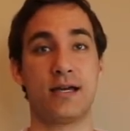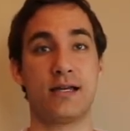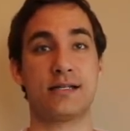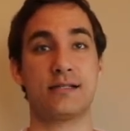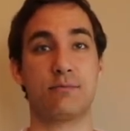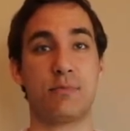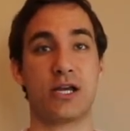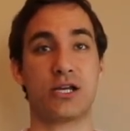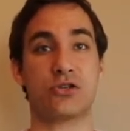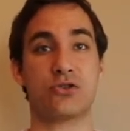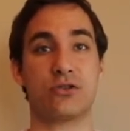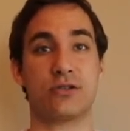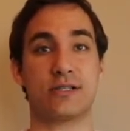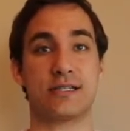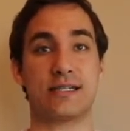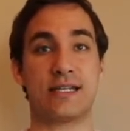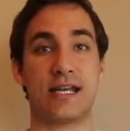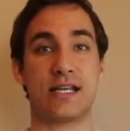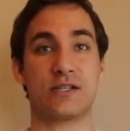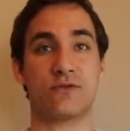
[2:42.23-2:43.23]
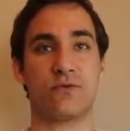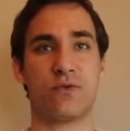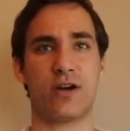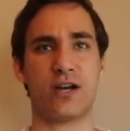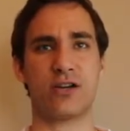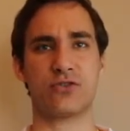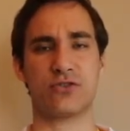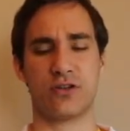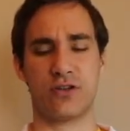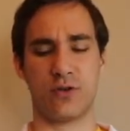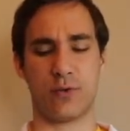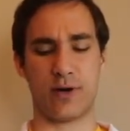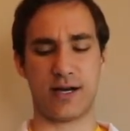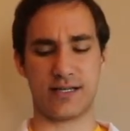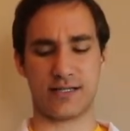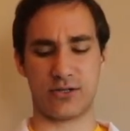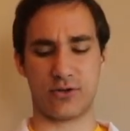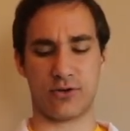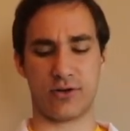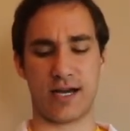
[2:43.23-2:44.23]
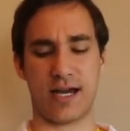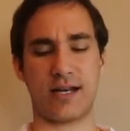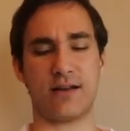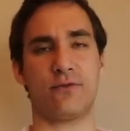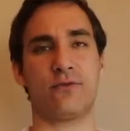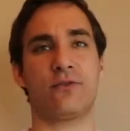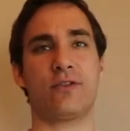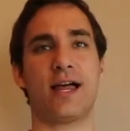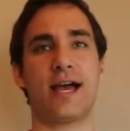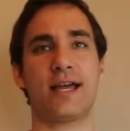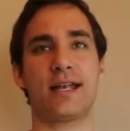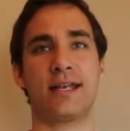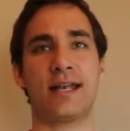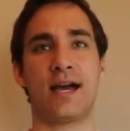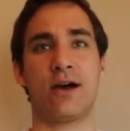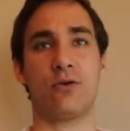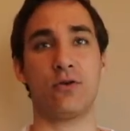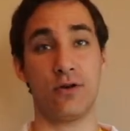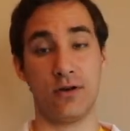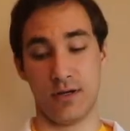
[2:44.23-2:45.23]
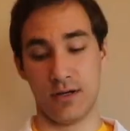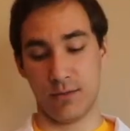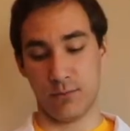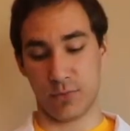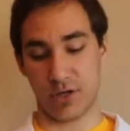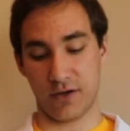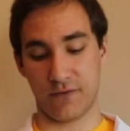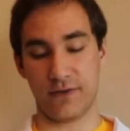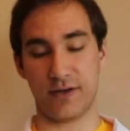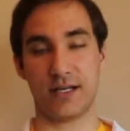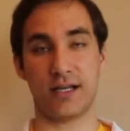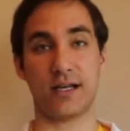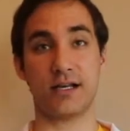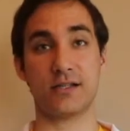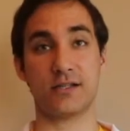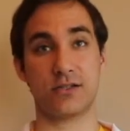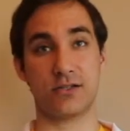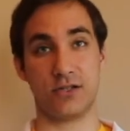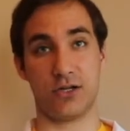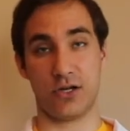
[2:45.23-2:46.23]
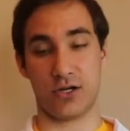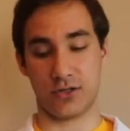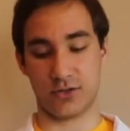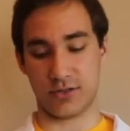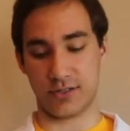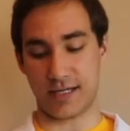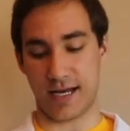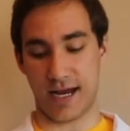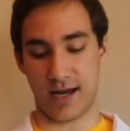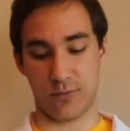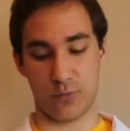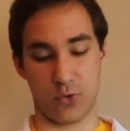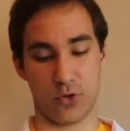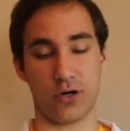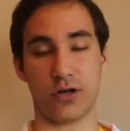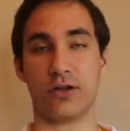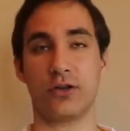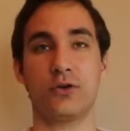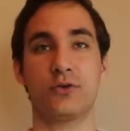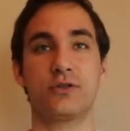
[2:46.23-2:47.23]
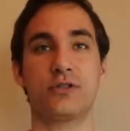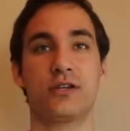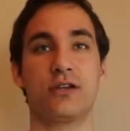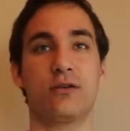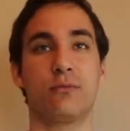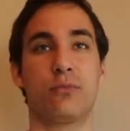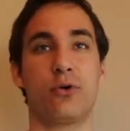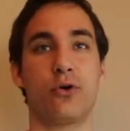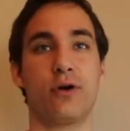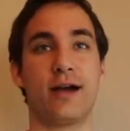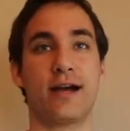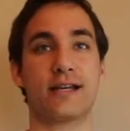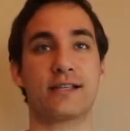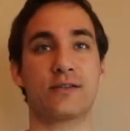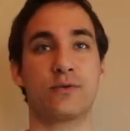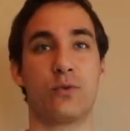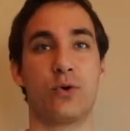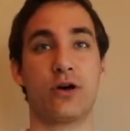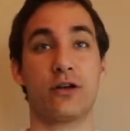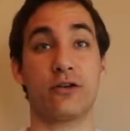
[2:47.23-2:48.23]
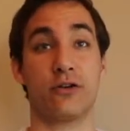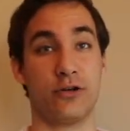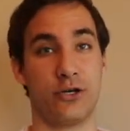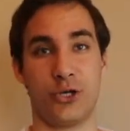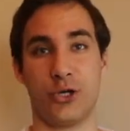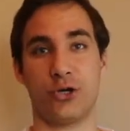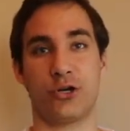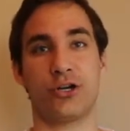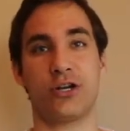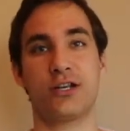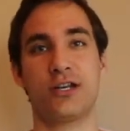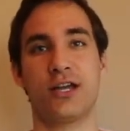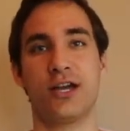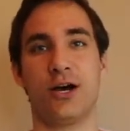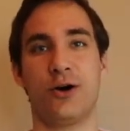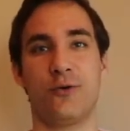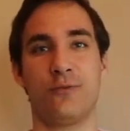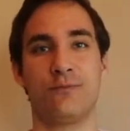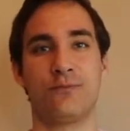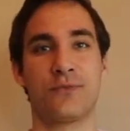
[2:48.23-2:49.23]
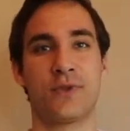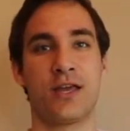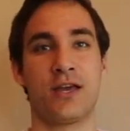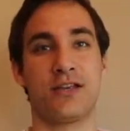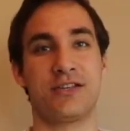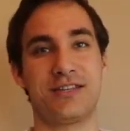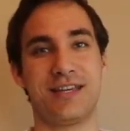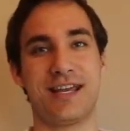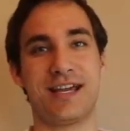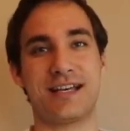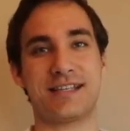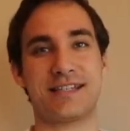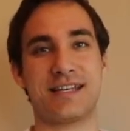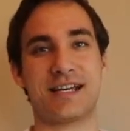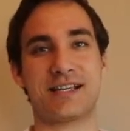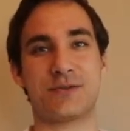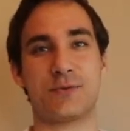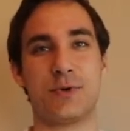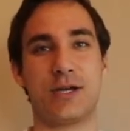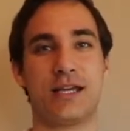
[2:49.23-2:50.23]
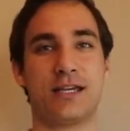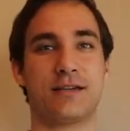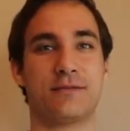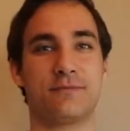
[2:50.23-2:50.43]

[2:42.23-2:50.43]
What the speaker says: Make sure it stays fresh, otherwise it'll kind of flatten out. But if it does, you can just add more glue to your borax and water and you're good to go. See you guys next week.